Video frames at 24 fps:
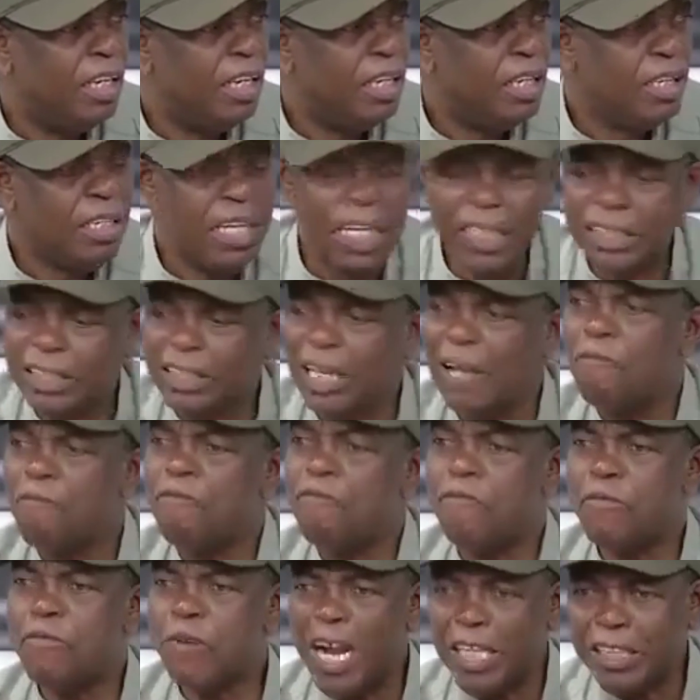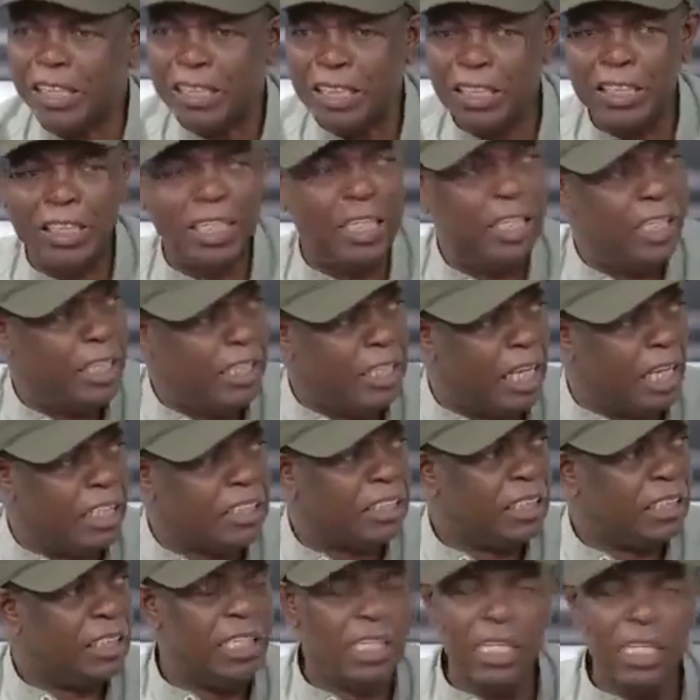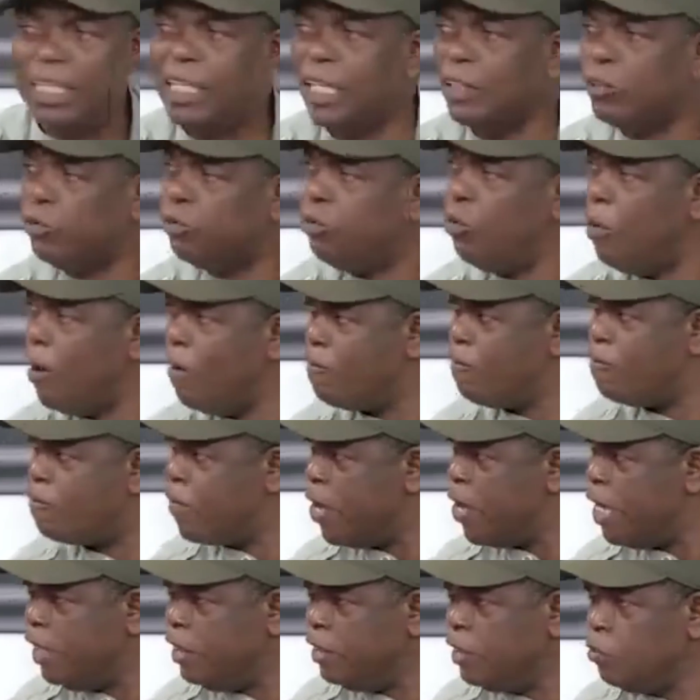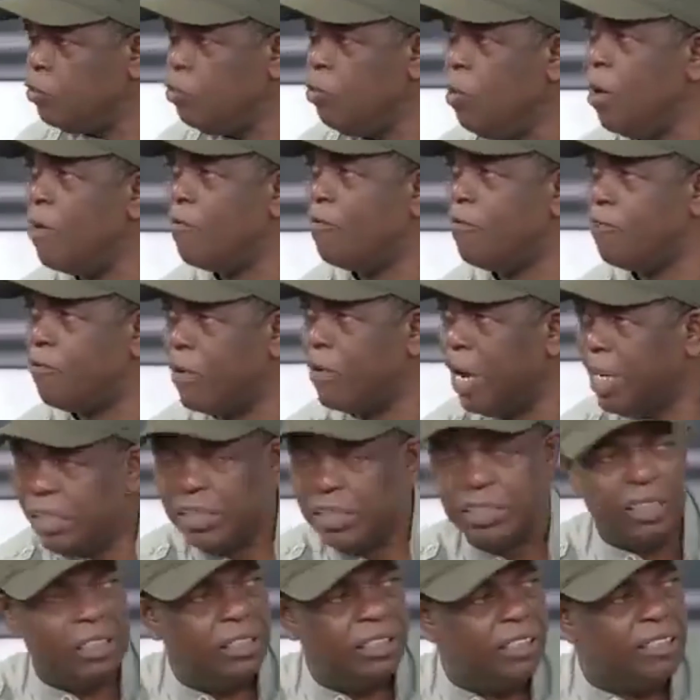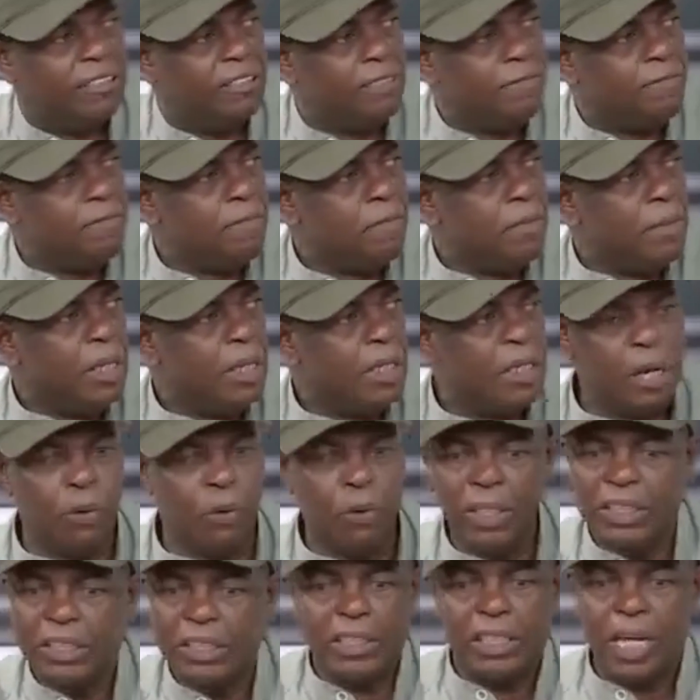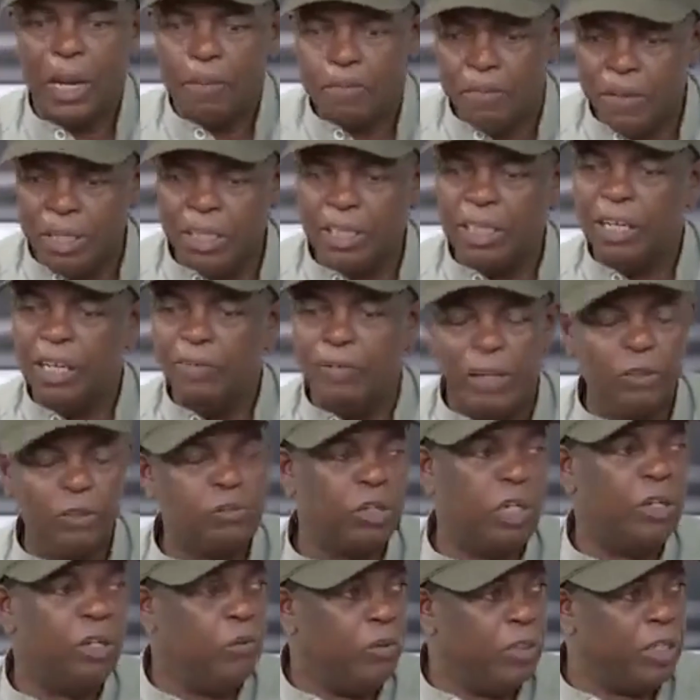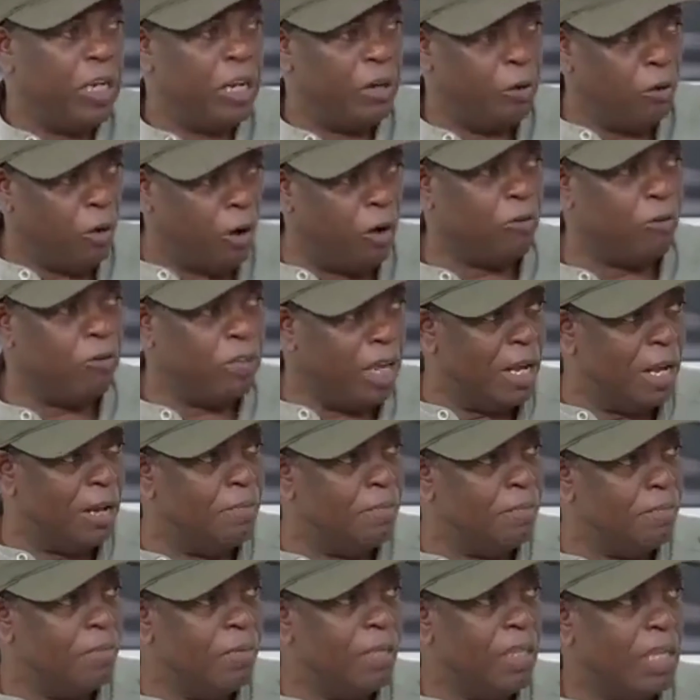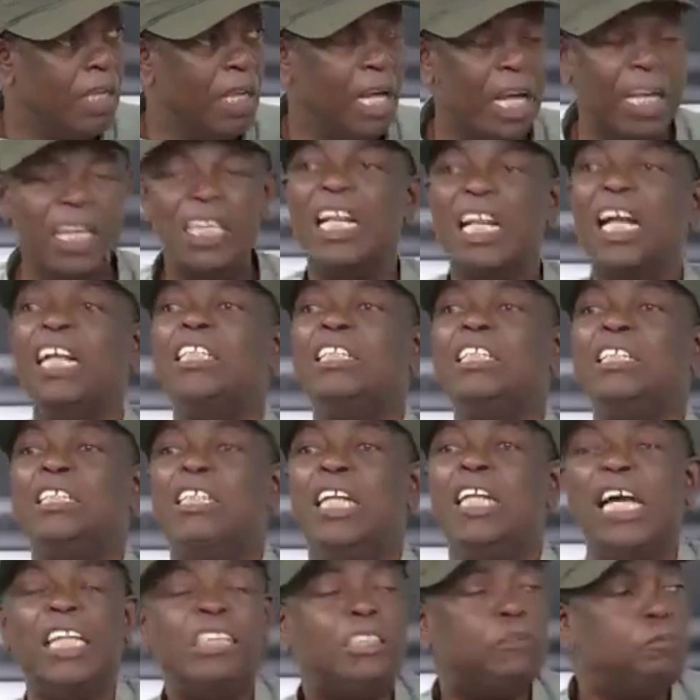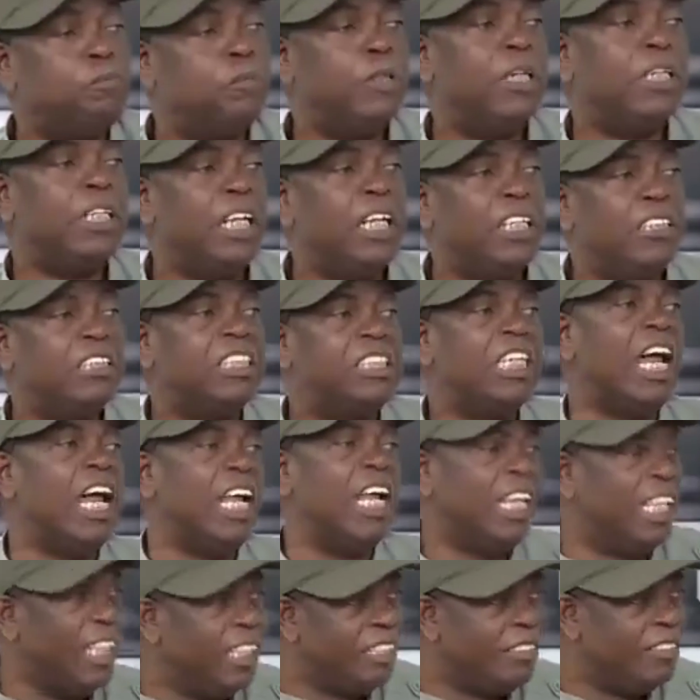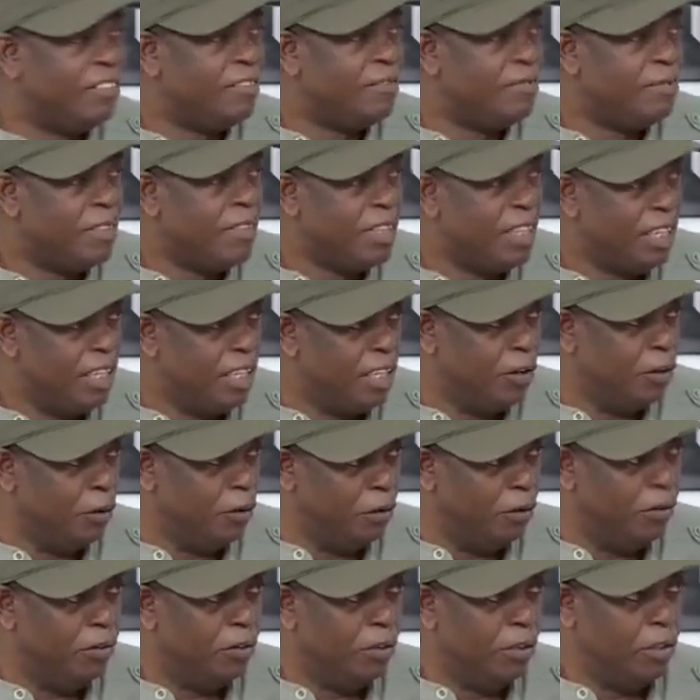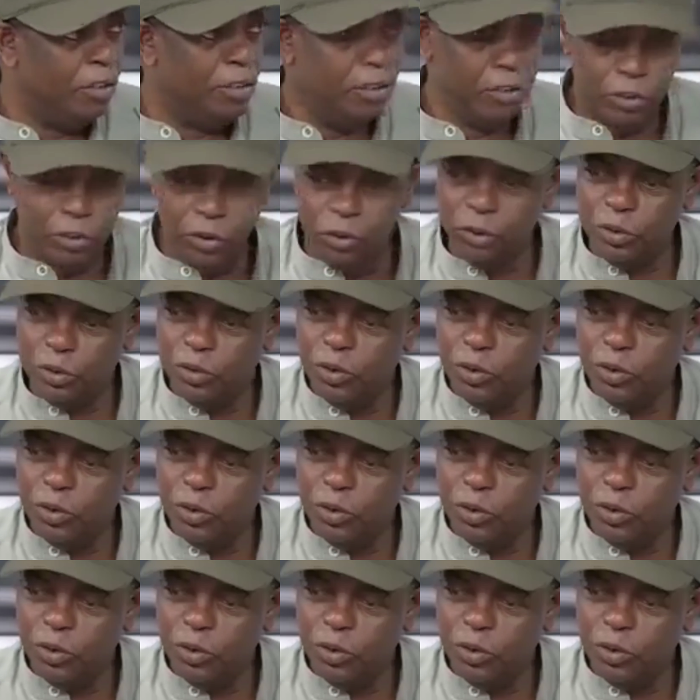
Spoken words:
These are frightened leaders, leaders who have failed, who are frightened that what is happening eventually would engulf them, and they are desperately trying, you know, to